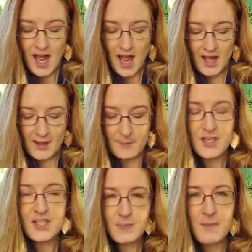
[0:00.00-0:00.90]

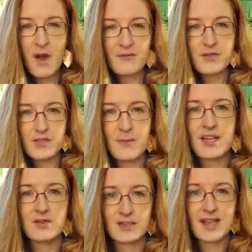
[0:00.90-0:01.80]
But just be mindful to
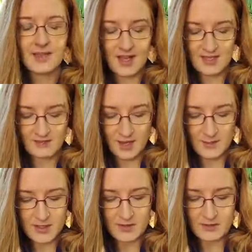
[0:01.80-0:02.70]
make sure it's at that
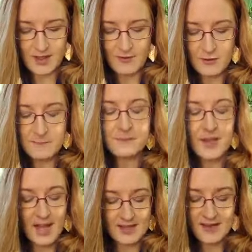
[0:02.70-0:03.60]
developmental level.
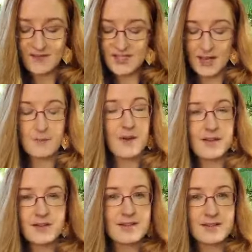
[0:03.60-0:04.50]
As I've said
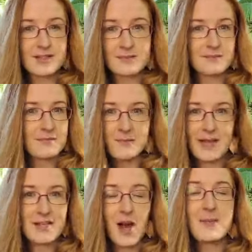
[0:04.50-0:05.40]

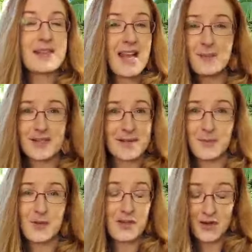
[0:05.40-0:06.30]
many times, keep it
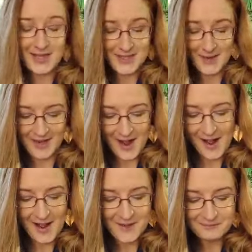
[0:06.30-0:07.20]
simple. You don't need to make it
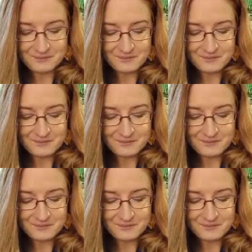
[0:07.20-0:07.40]
hard.